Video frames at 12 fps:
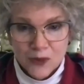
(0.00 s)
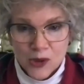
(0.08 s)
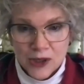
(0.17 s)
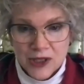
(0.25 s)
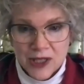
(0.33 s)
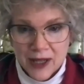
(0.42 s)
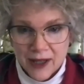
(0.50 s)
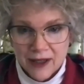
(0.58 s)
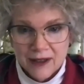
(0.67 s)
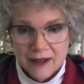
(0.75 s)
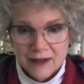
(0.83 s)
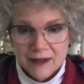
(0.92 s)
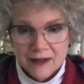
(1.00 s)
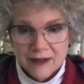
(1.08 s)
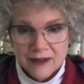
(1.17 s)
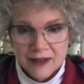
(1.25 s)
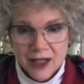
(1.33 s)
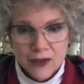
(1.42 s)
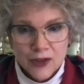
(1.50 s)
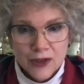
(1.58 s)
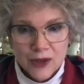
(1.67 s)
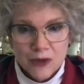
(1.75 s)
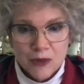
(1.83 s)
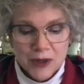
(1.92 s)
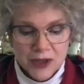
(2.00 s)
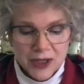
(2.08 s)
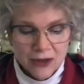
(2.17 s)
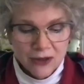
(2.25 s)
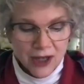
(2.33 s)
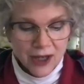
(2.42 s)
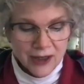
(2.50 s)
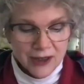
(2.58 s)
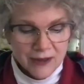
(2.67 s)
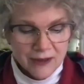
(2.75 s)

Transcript: one day everything will be set right.